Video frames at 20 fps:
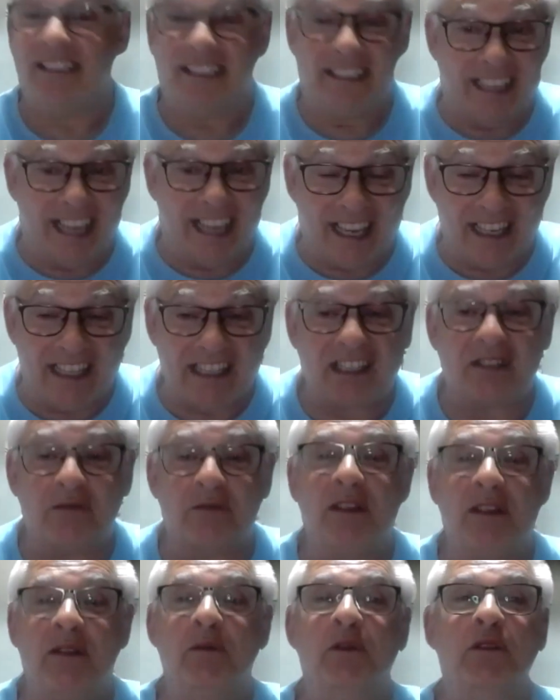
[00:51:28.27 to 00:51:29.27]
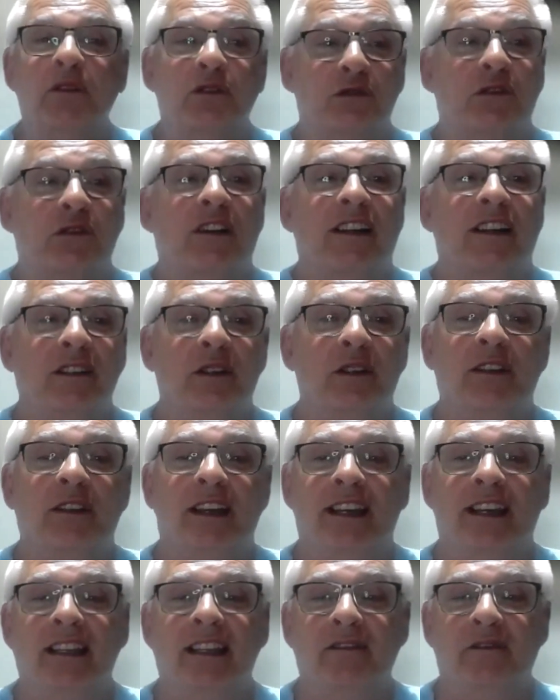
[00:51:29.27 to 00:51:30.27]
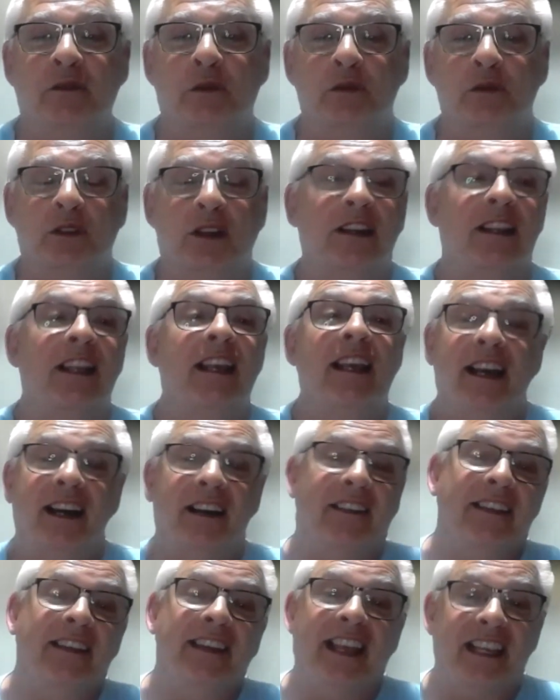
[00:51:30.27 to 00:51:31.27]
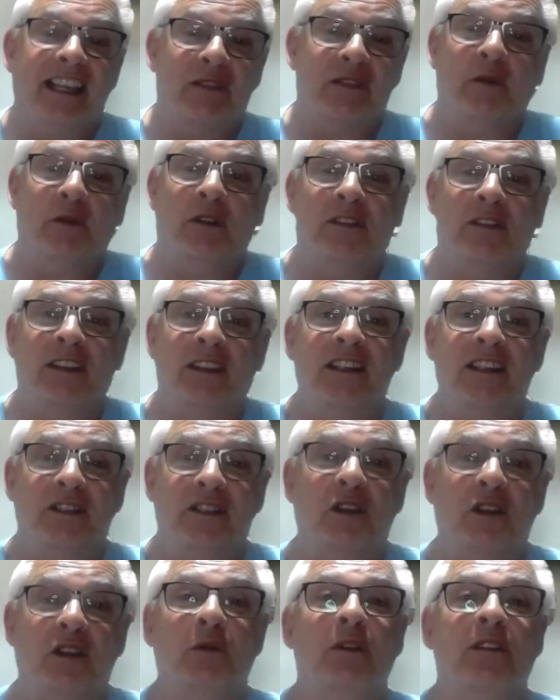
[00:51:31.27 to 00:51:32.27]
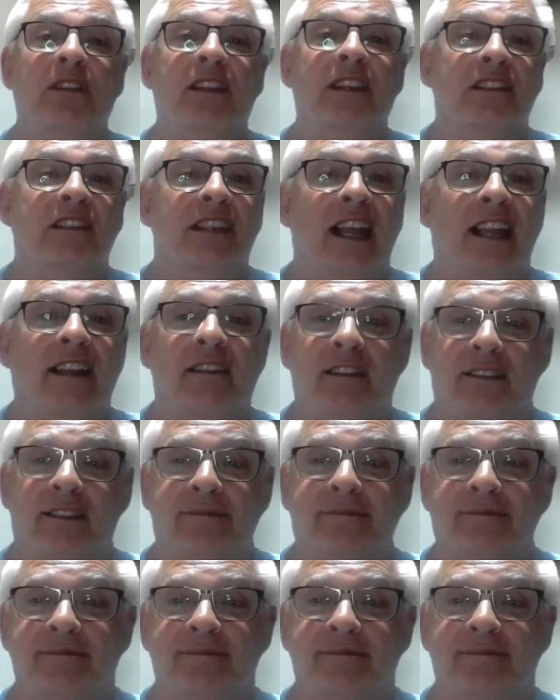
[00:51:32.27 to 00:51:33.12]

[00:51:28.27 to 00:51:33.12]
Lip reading: Yes, we will try and do that in a fortnight, and the next one of these to do with the standard.